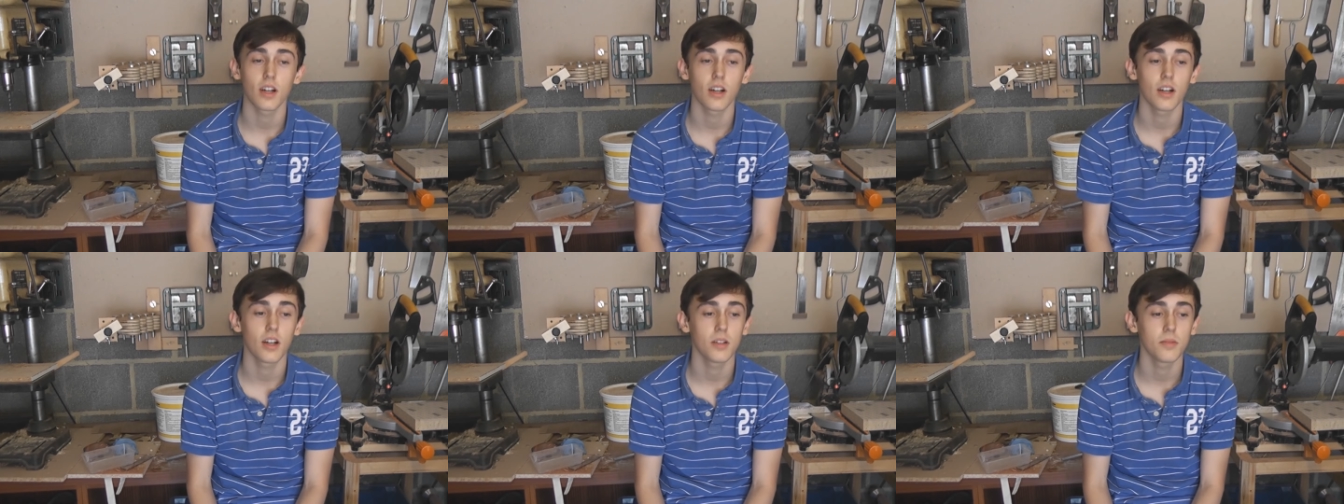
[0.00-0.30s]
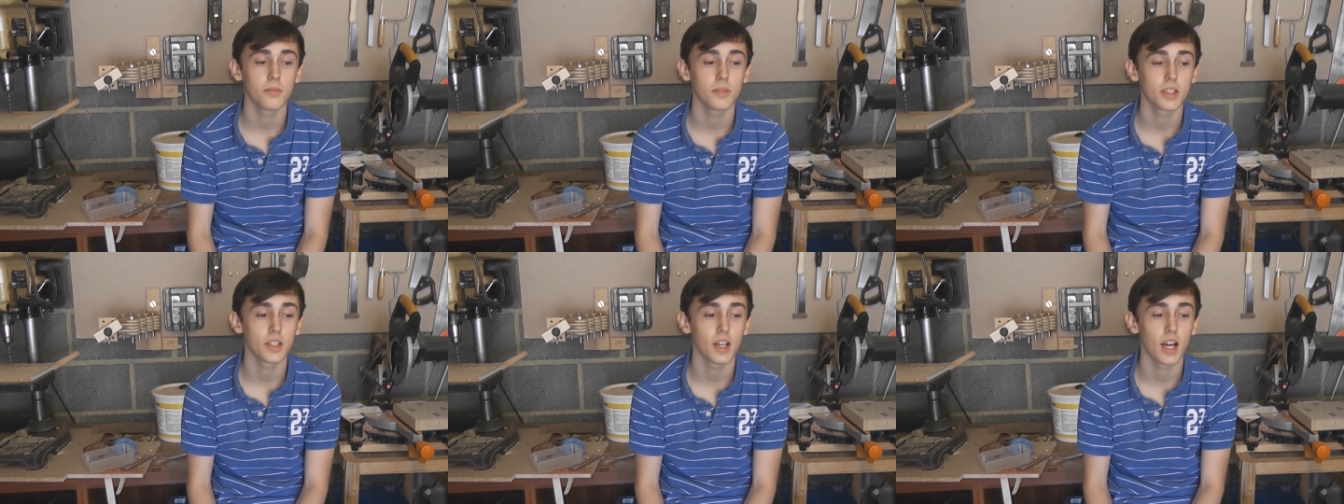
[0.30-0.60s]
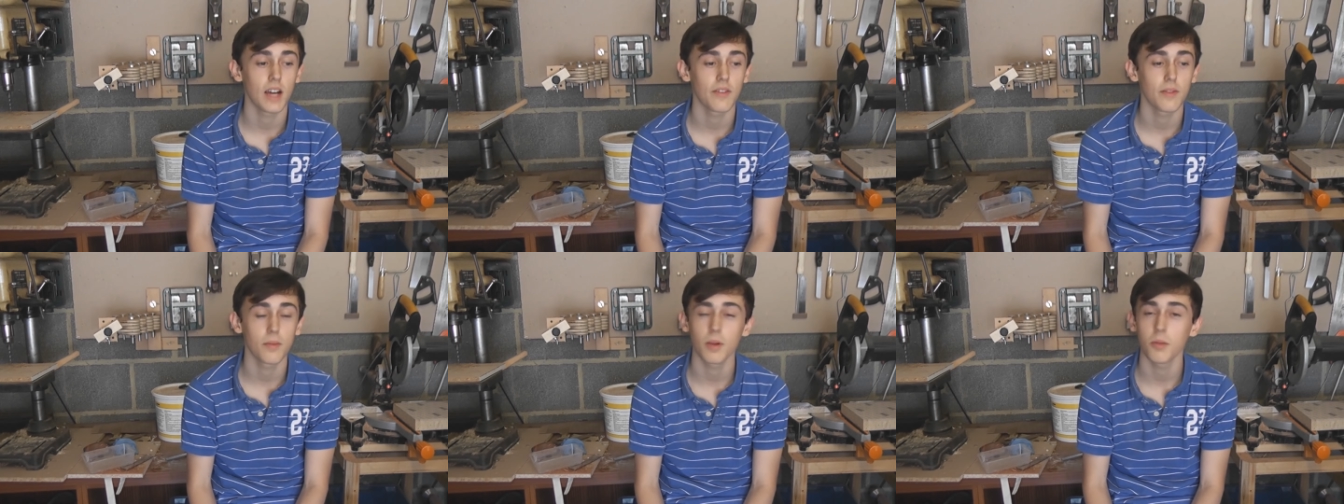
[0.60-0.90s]
I hope to
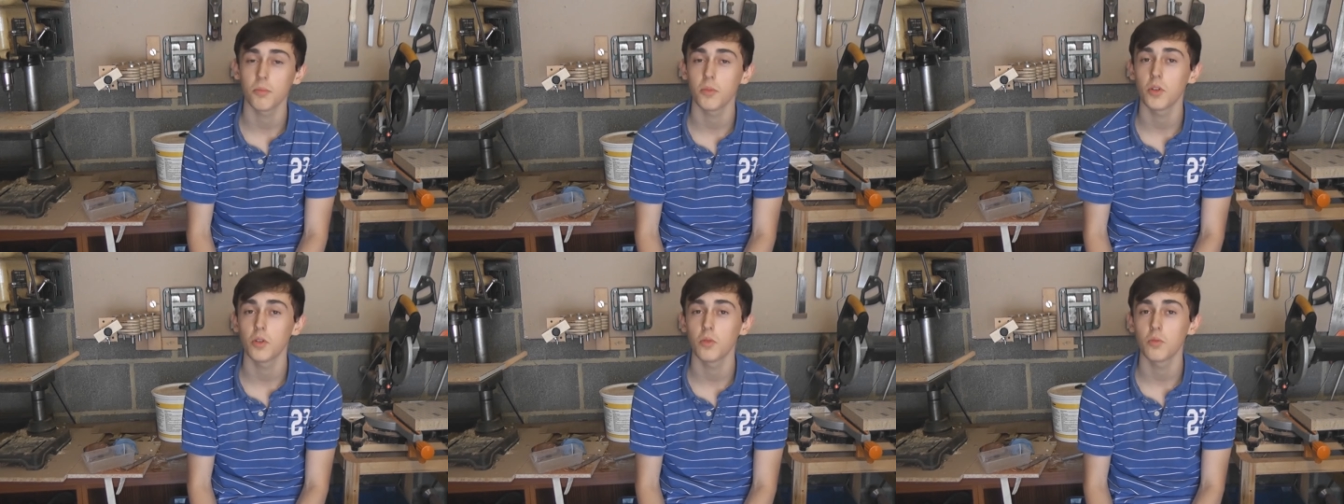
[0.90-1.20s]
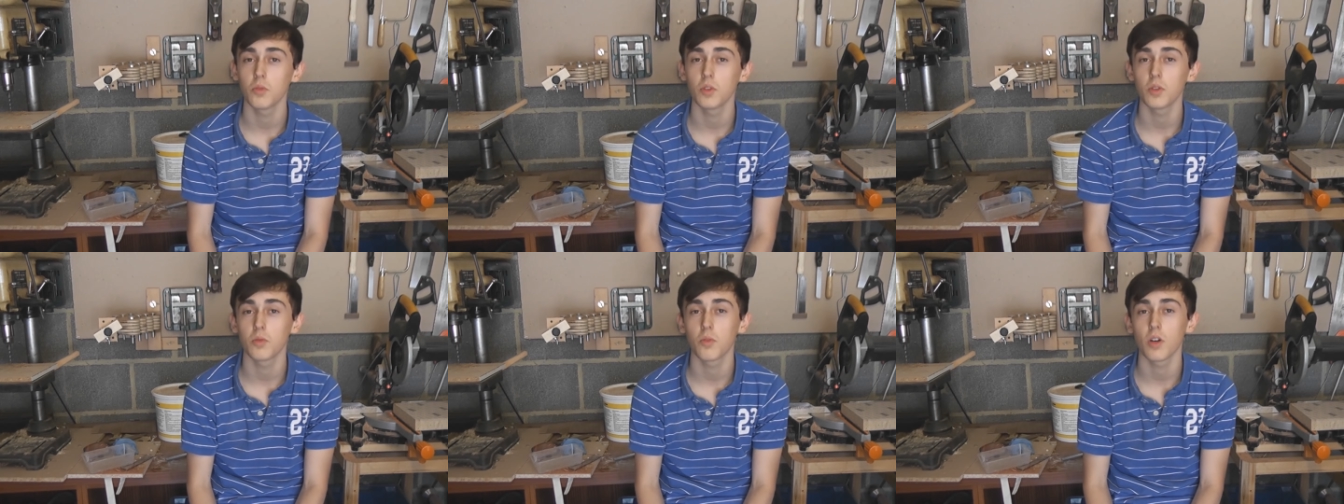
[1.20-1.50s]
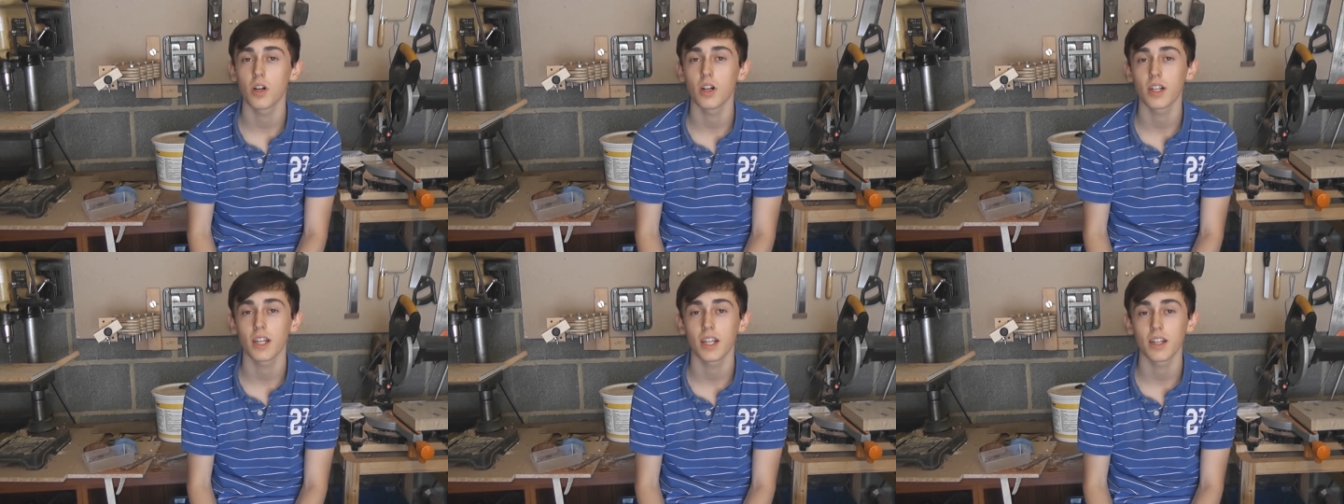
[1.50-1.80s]
have a bit more
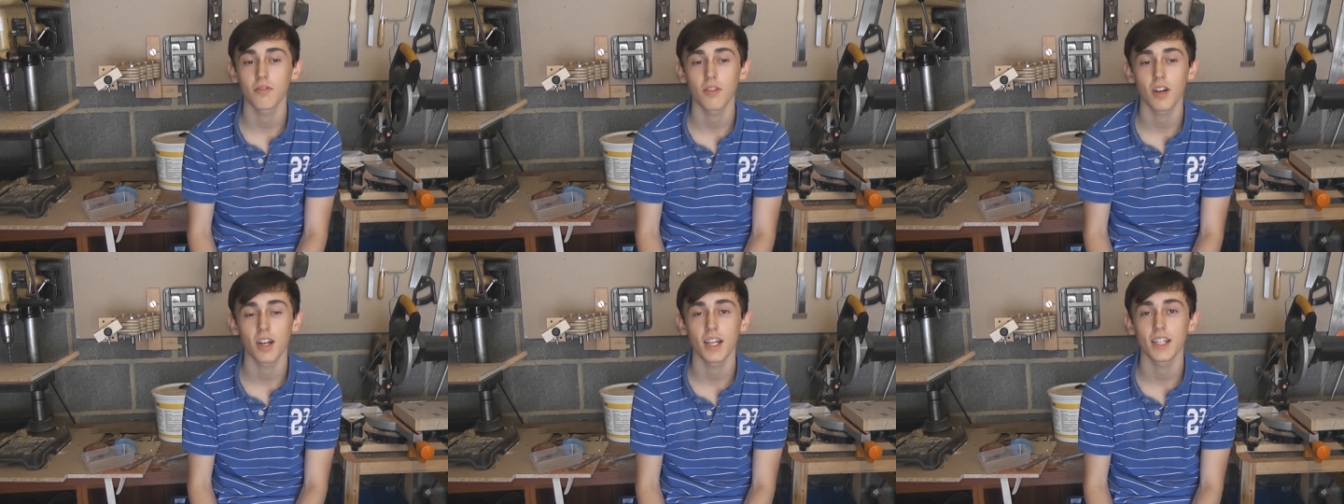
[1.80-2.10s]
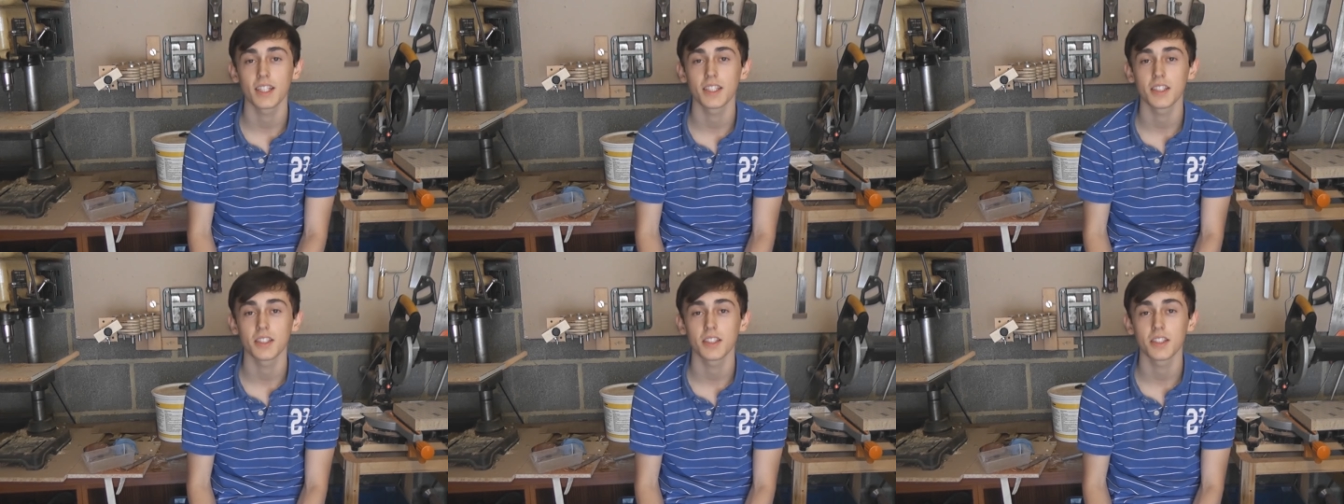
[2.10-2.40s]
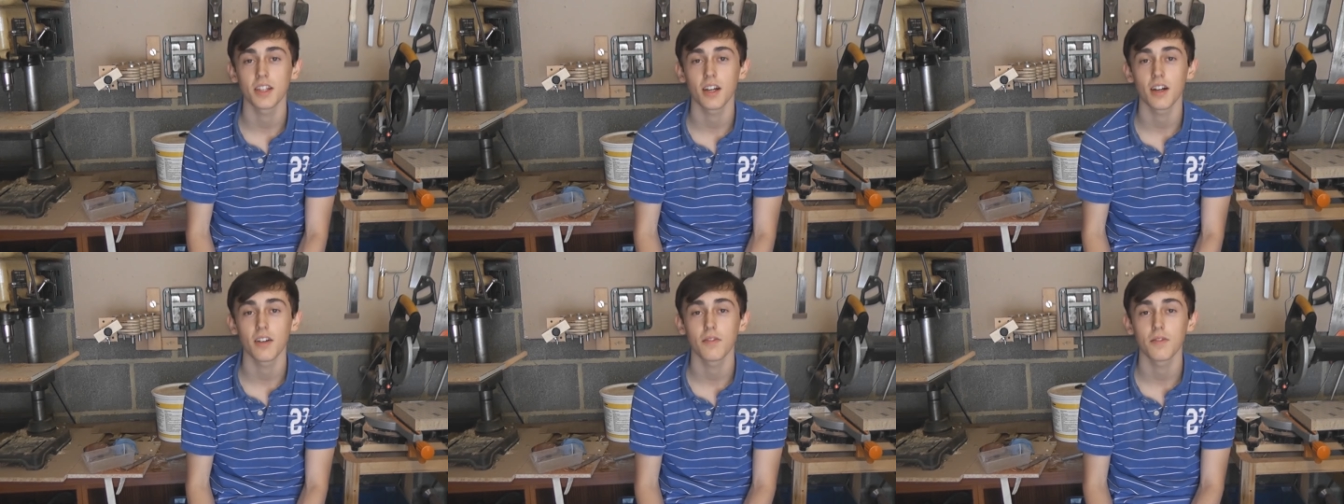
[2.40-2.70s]
woodworking related
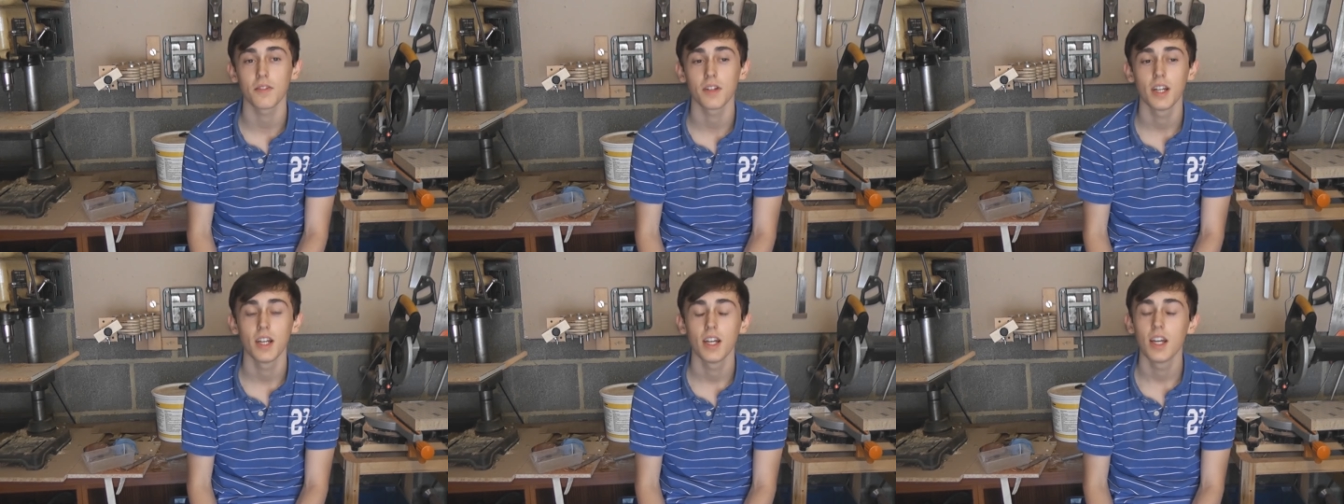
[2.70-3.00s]
stuff